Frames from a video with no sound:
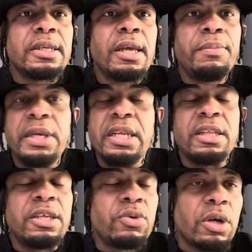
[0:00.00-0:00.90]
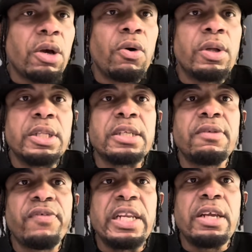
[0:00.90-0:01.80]
Immediately, you could go and look at the
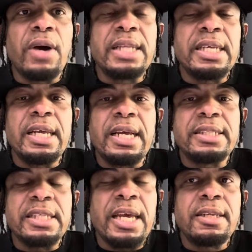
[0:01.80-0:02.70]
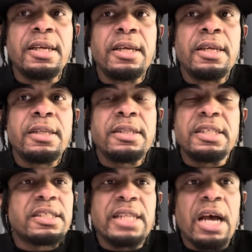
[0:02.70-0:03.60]
video I did. I said,
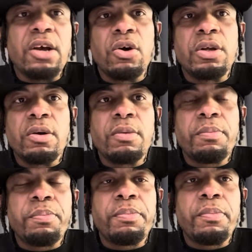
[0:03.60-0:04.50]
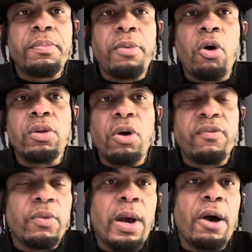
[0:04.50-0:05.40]
this is not going to bowl
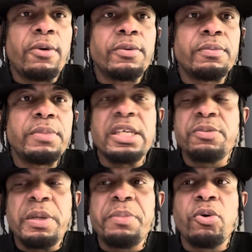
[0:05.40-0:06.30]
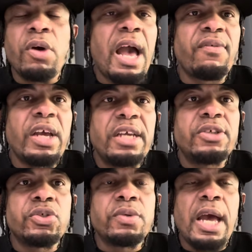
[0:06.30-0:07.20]
over well because people are going to have an
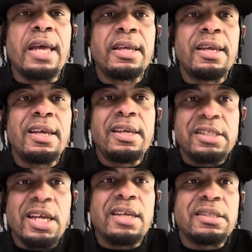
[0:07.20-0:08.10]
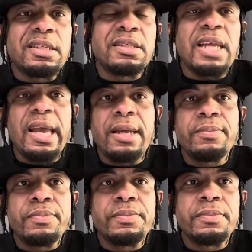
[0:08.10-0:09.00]
issue that he changed his name.
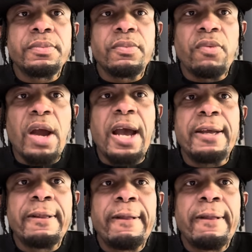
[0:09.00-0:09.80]
Right?